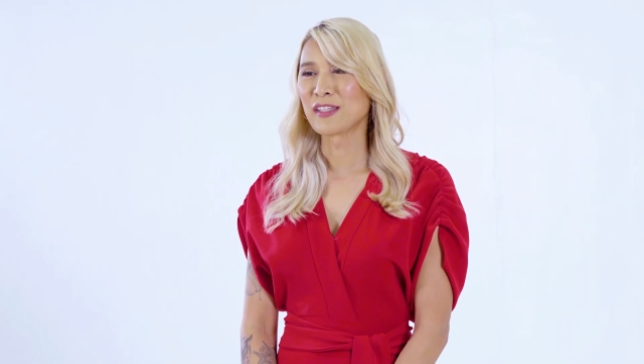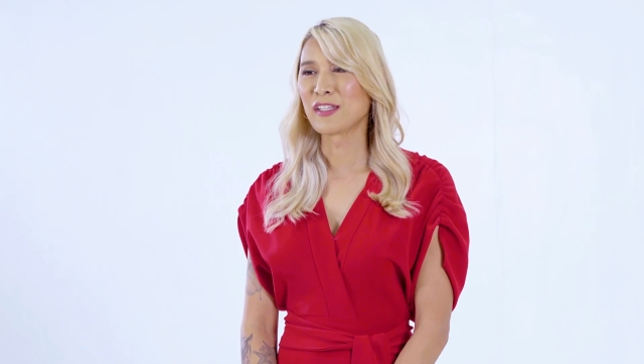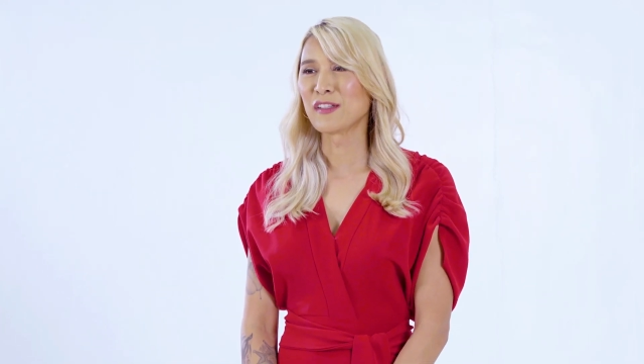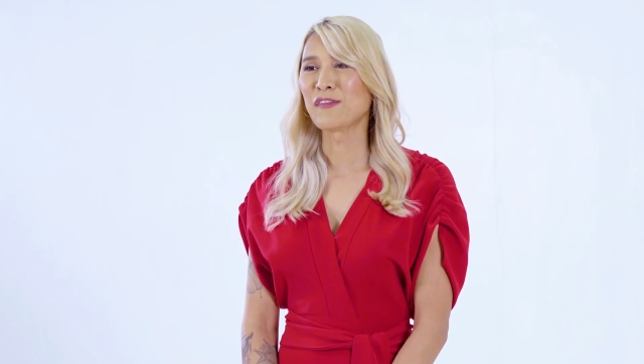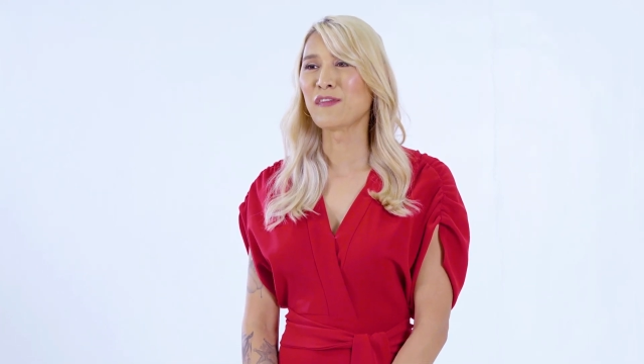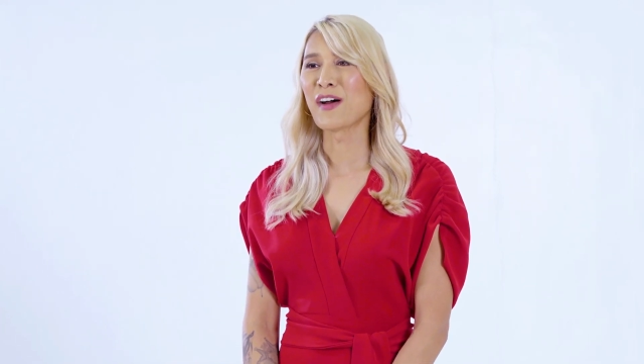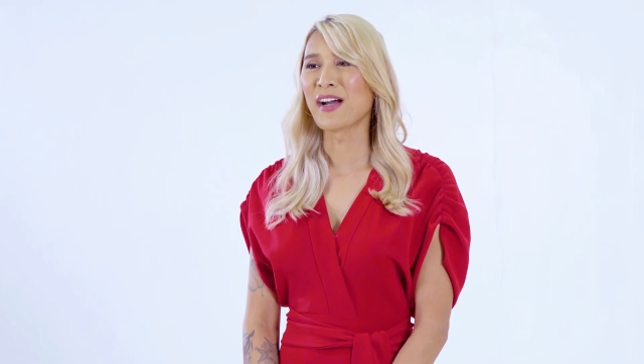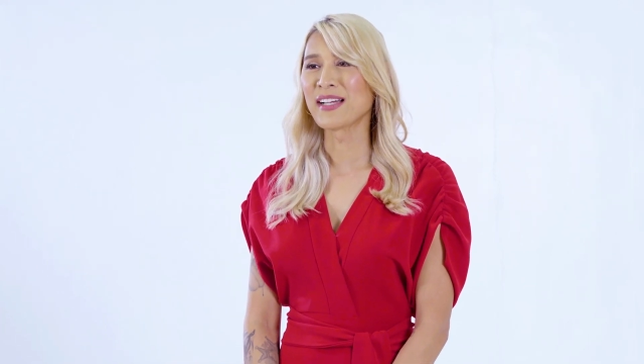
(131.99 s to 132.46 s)

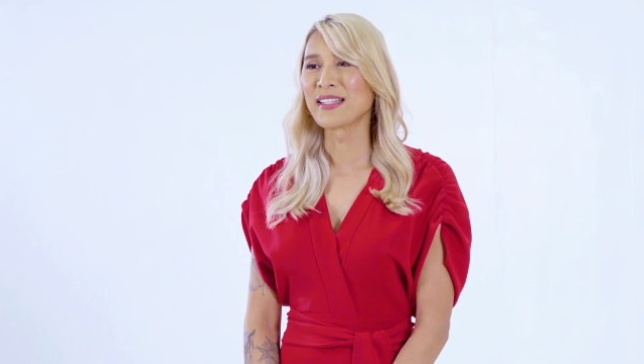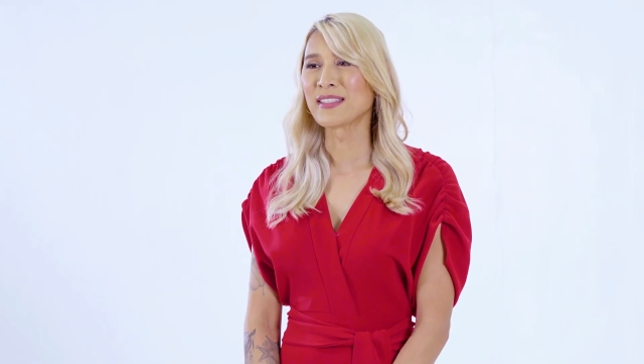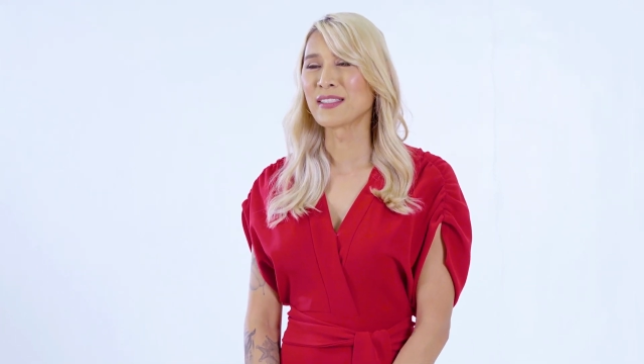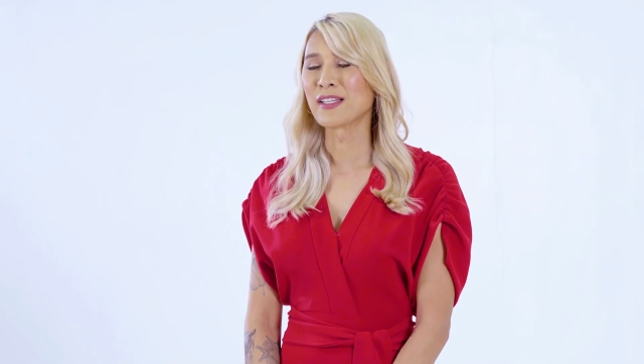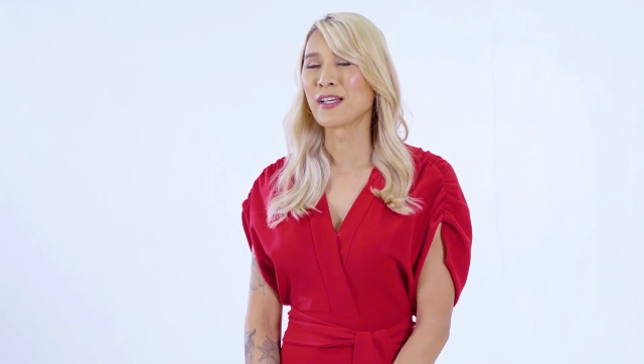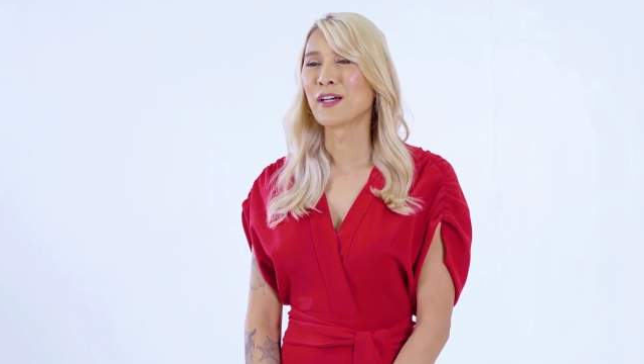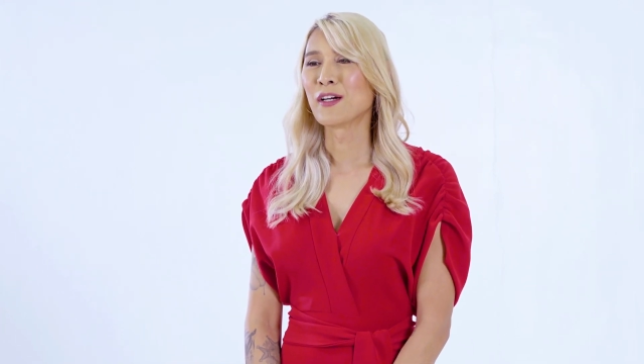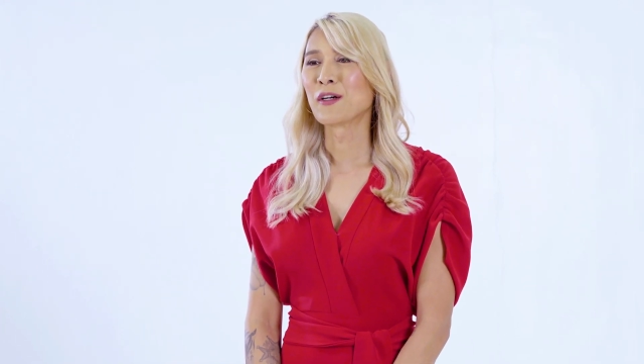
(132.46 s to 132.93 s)

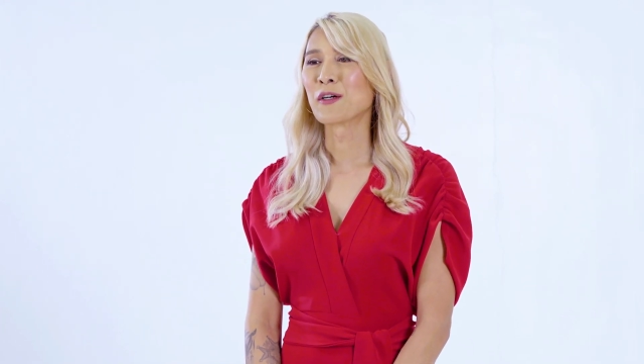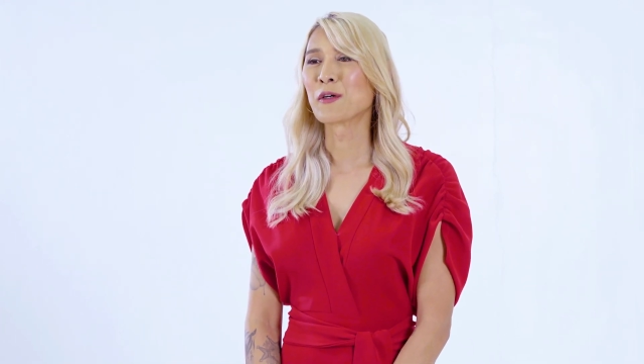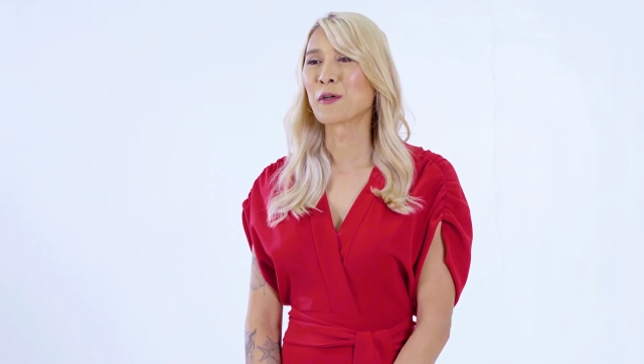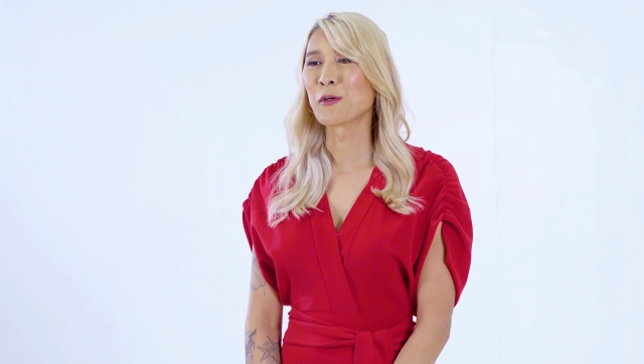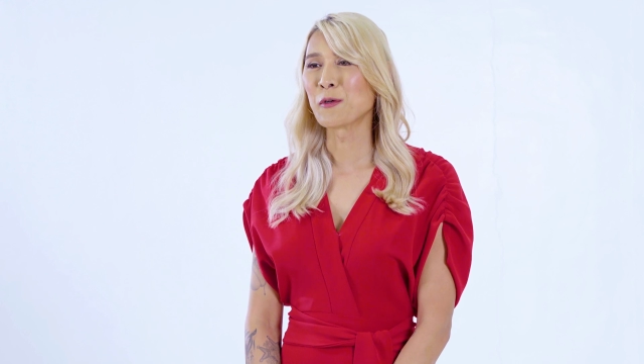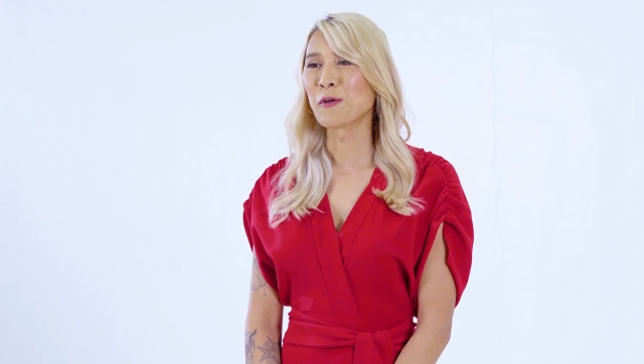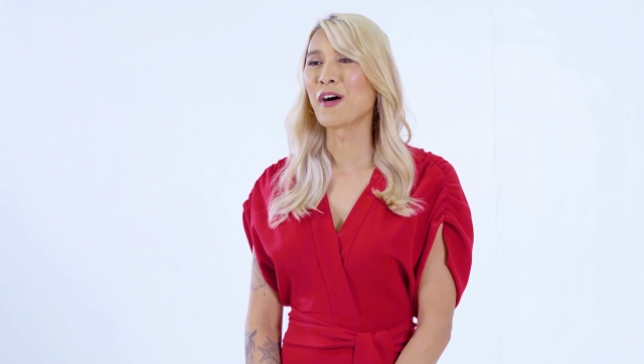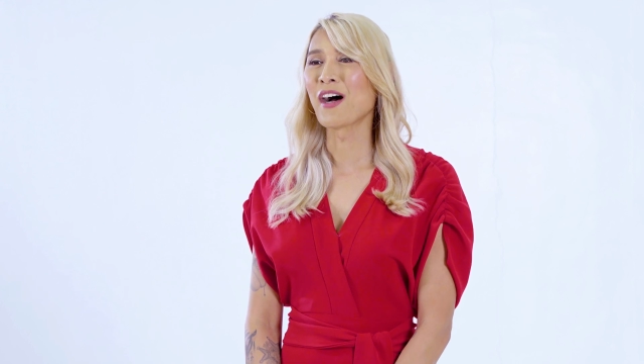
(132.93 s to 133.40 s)
define
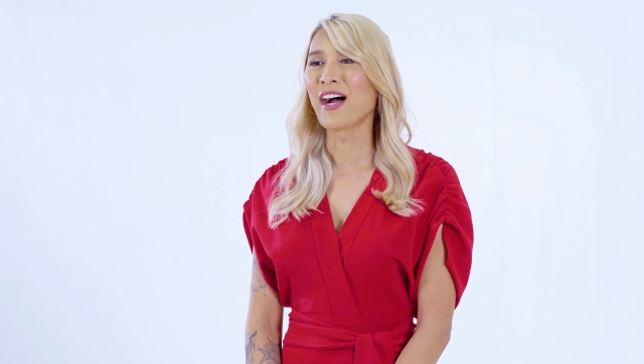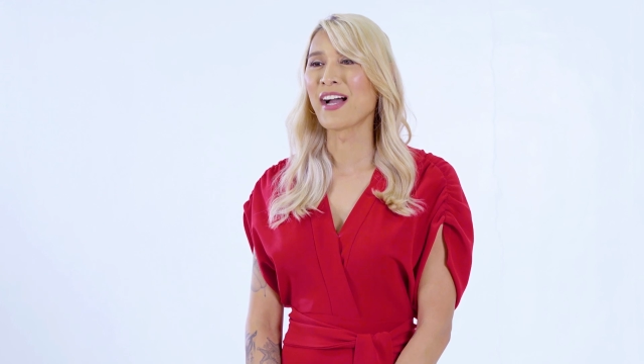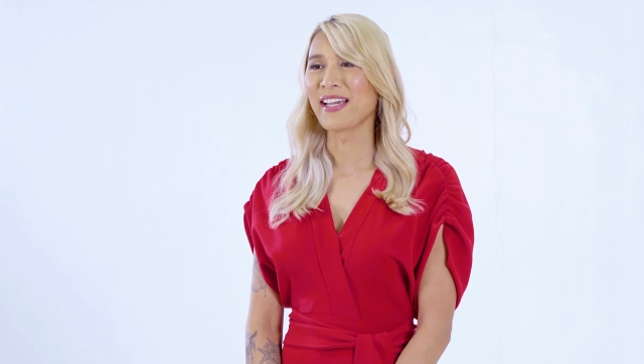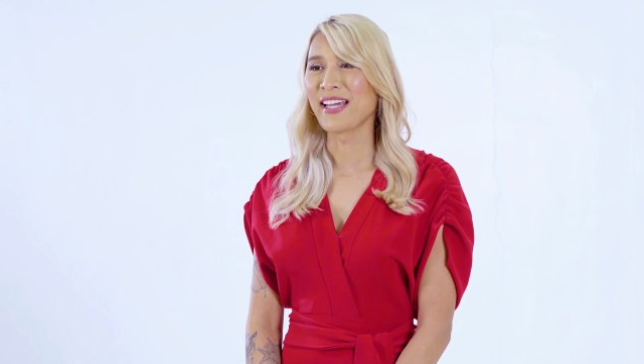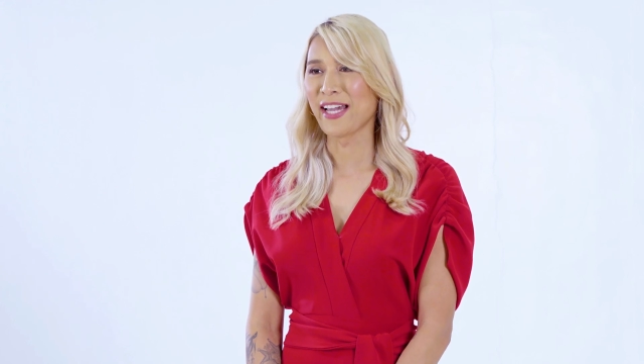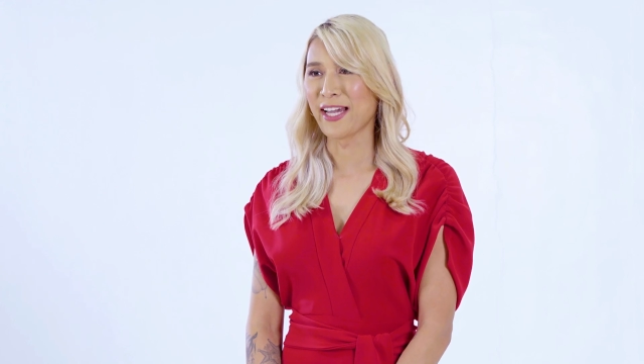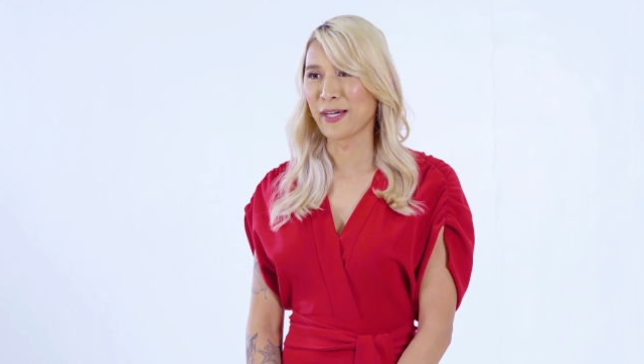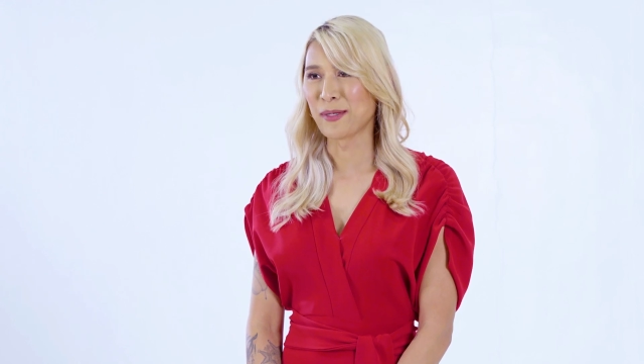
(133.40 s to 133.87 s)
who
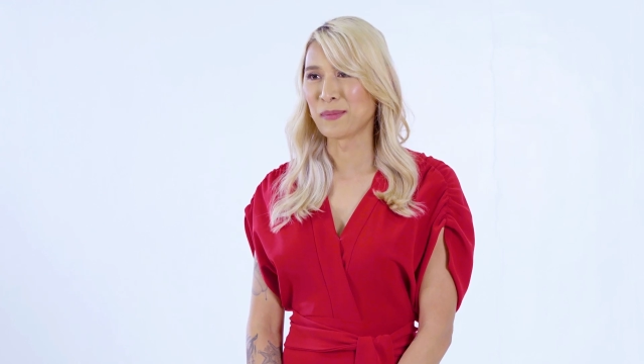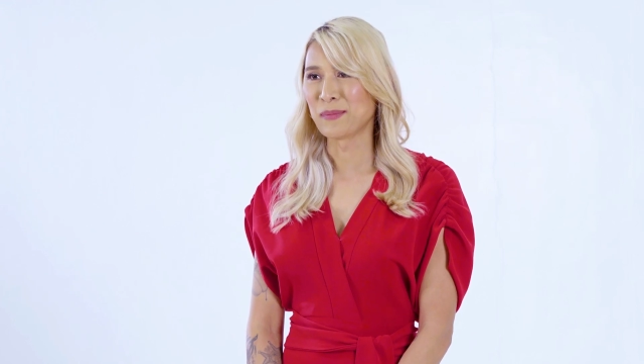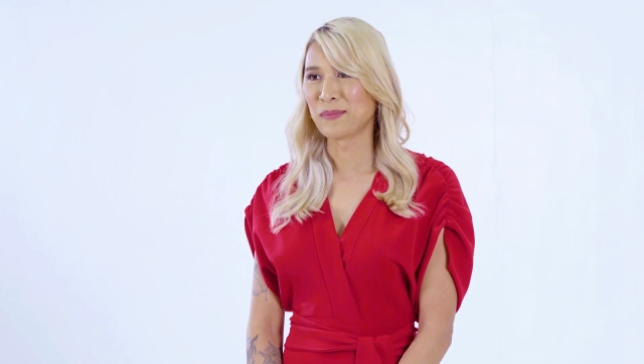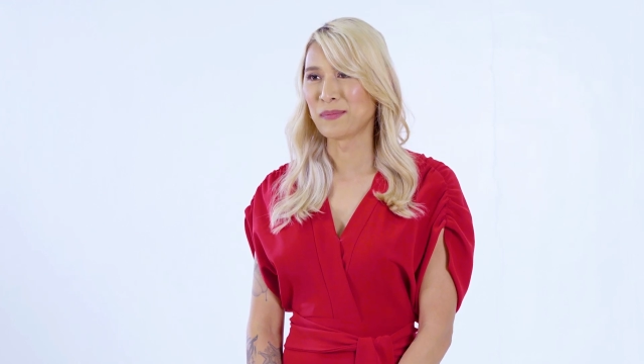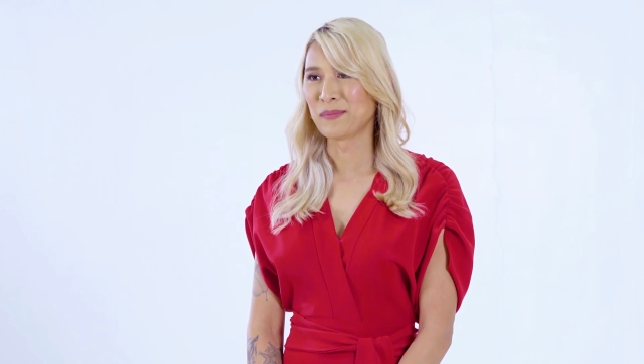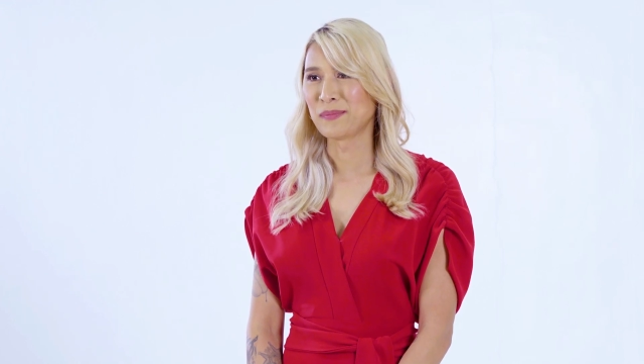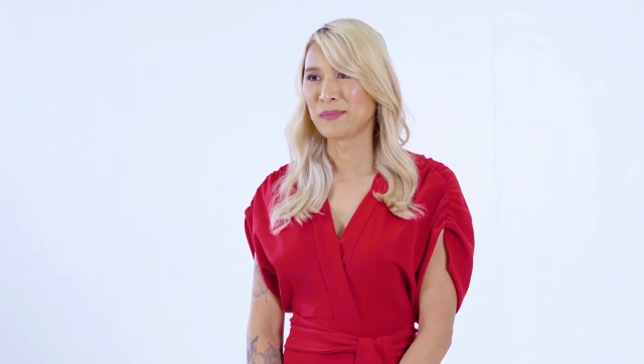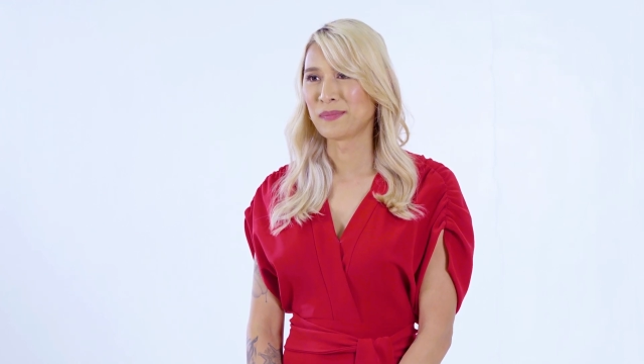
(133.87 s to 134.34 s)
I am?